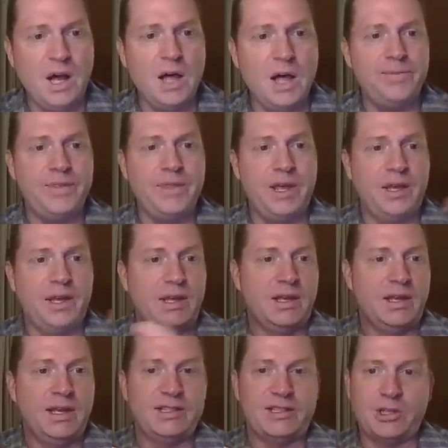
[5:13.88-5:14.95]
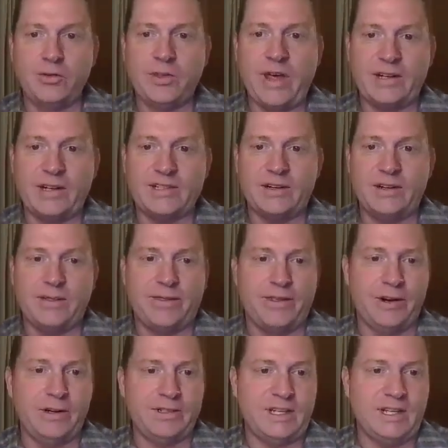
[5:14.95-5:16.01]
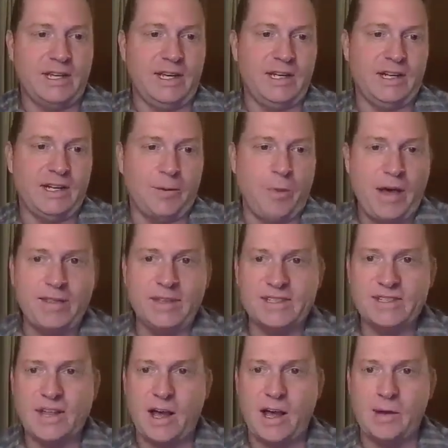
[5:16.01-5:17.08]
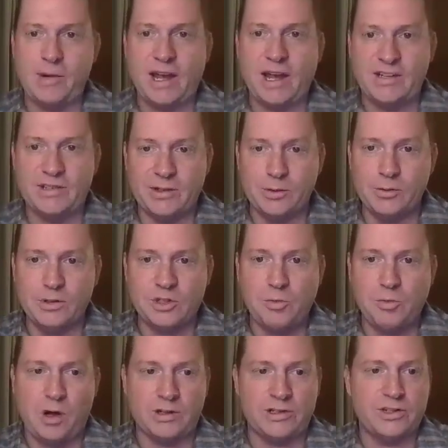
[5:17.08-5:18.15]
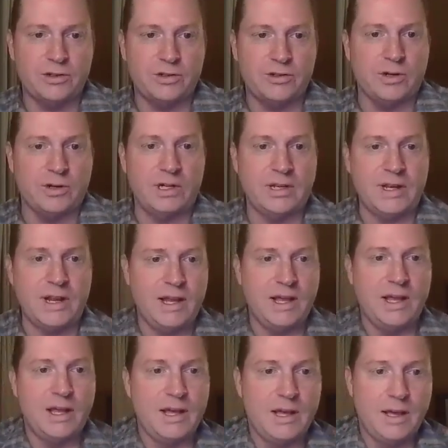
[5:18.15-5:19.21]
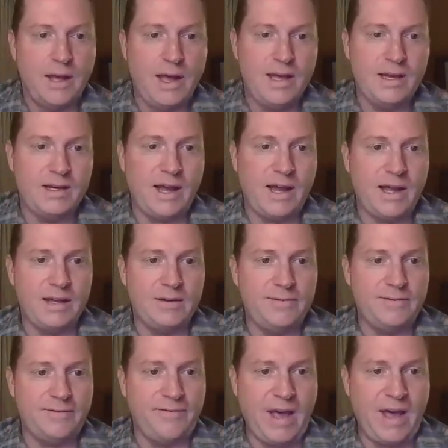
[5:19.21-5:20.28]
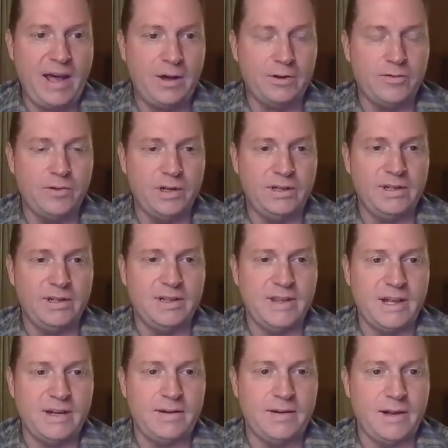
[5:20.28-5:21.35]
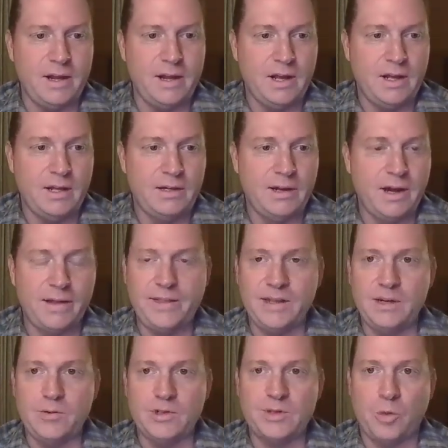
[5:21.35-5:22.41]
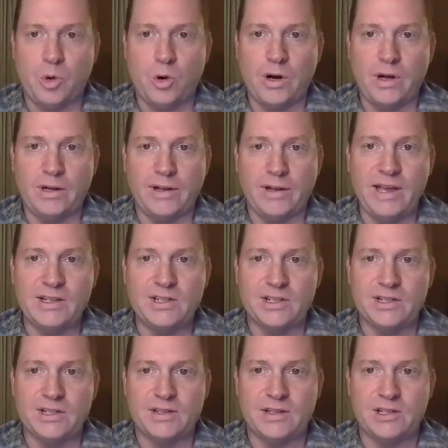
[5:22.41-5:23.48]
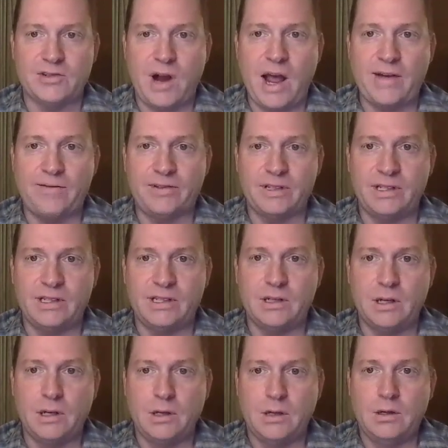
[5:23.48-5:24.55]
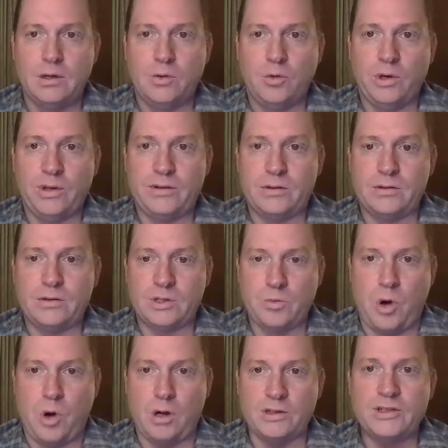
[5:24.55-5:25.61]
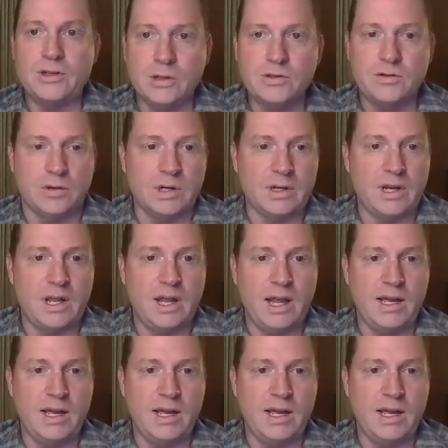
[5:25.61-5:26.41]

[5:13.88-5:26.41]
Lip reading: Uh, in 2013, now by this time, I had two small children, and I had found really that nothing was more hellacious than traveling with small children.